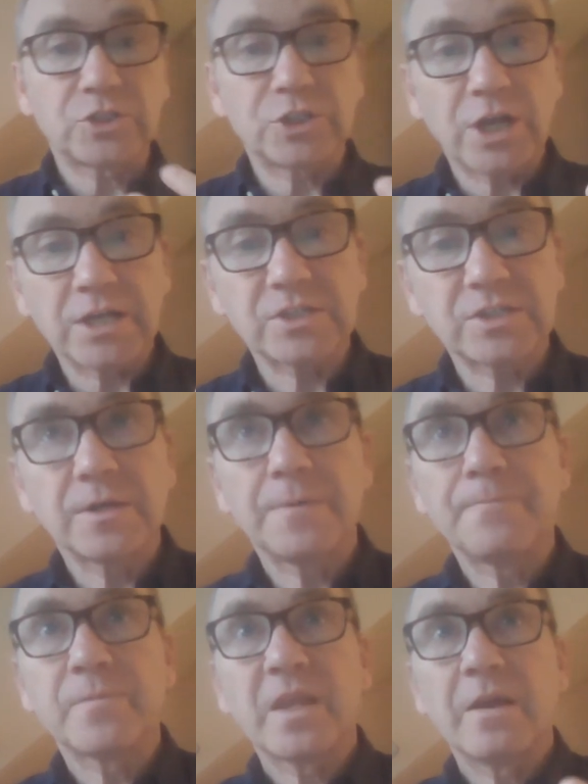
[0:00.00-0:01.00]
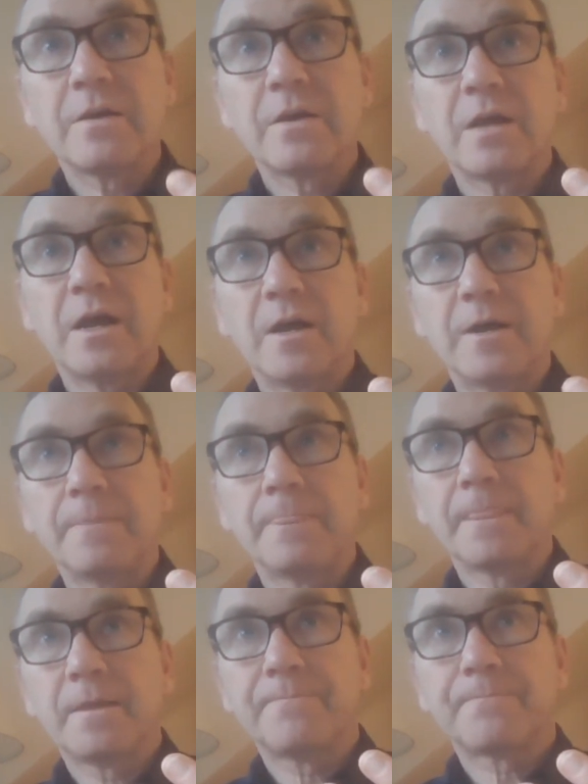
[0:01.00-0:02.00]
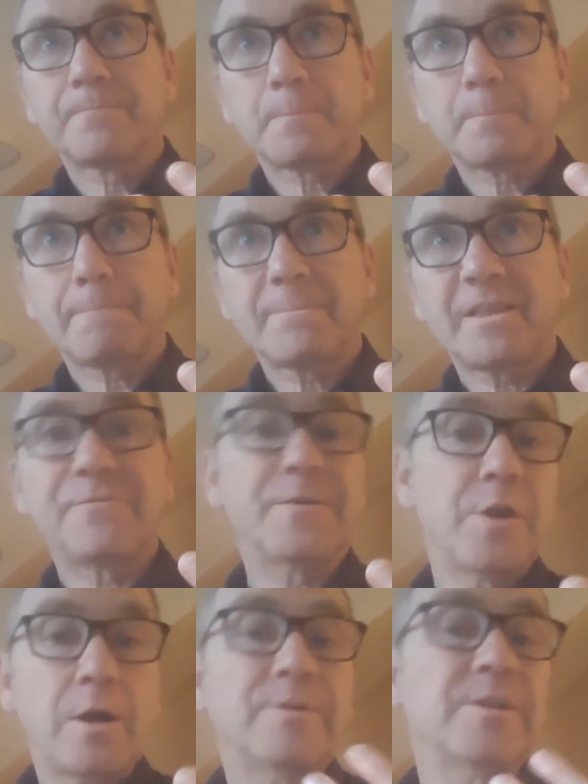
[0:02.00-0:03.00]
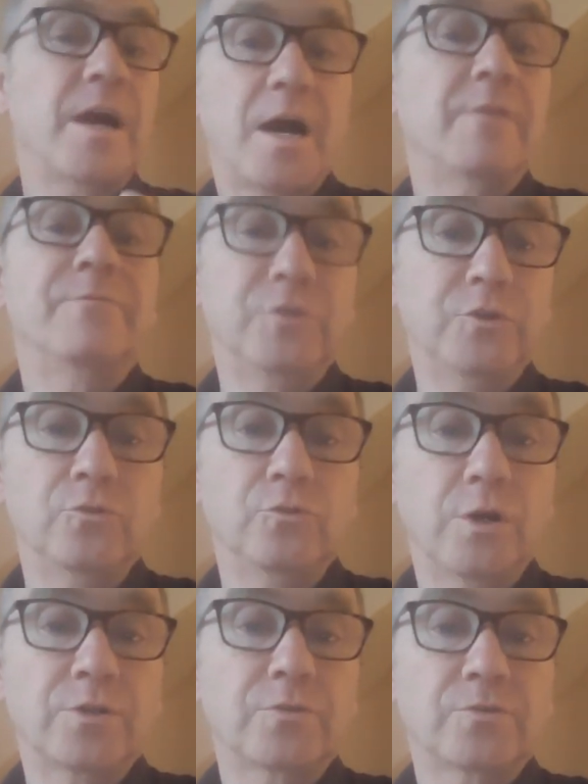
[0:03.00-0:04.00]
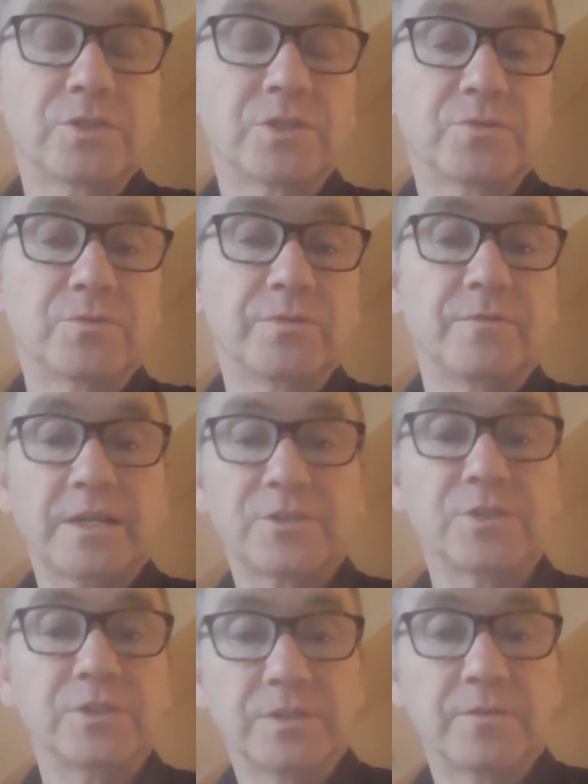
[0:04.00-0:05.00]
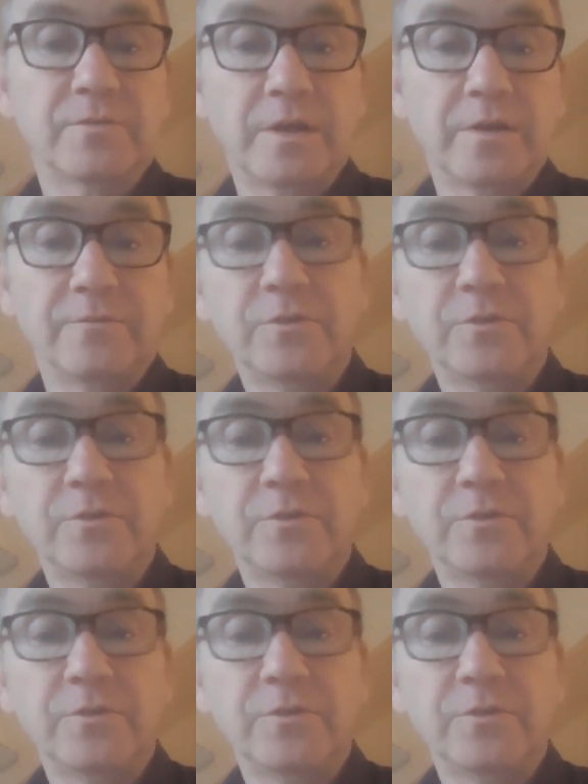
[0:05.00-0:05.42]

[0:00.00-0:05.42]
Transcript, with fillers: just uh, phenomena of you? Aren't those just reflections of, of